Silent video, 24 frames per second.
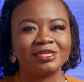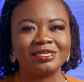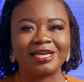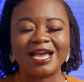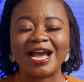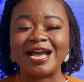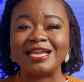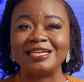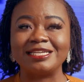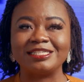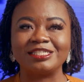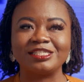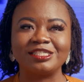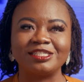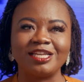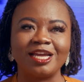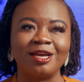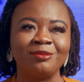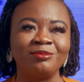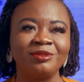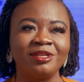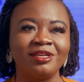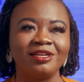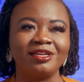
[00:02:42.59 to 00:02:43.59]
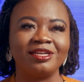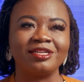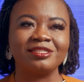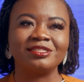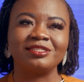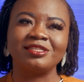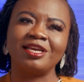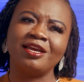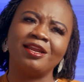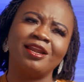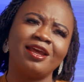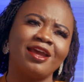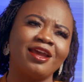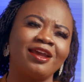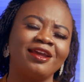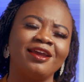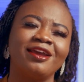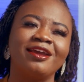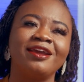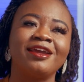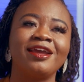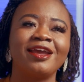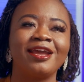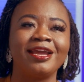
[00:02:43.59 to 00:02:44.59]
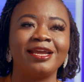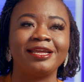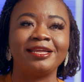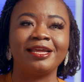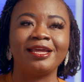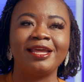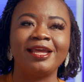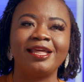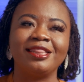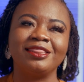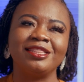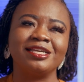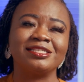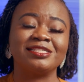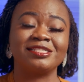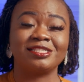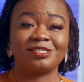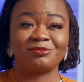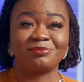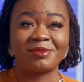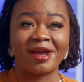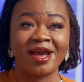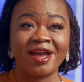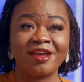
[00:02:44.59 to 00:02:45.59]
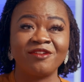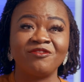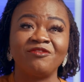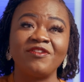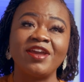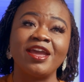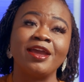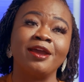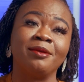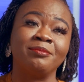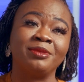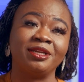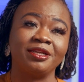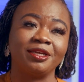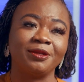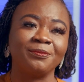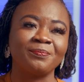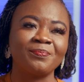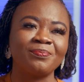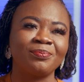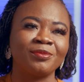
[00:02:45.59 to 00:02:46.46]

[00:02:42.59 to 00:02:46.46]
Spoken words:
kind of stepped in and said, hey, this is my family.